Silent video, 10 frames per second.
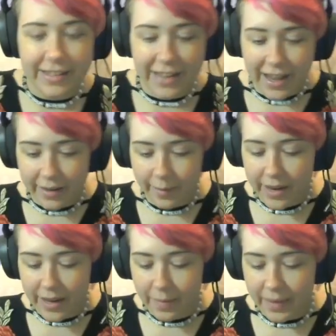add a
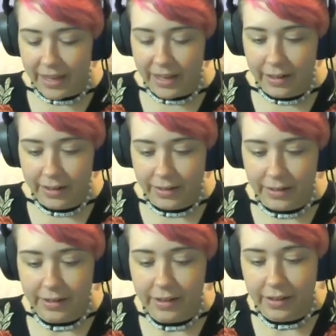red bead
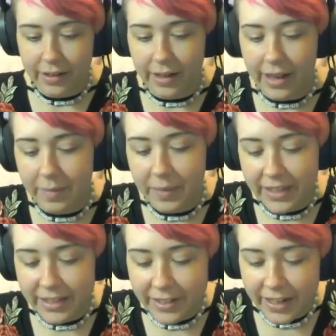and put the
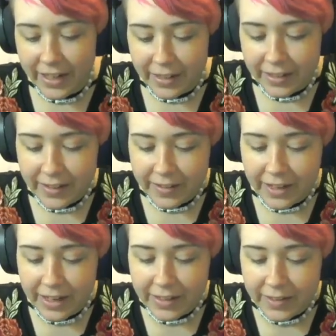string through the
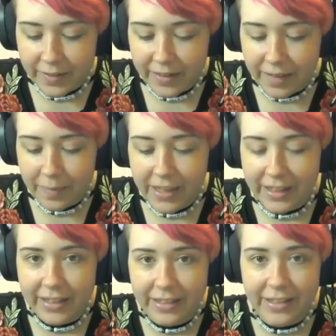next red bead
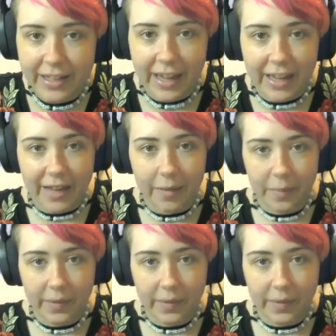that's sticking up.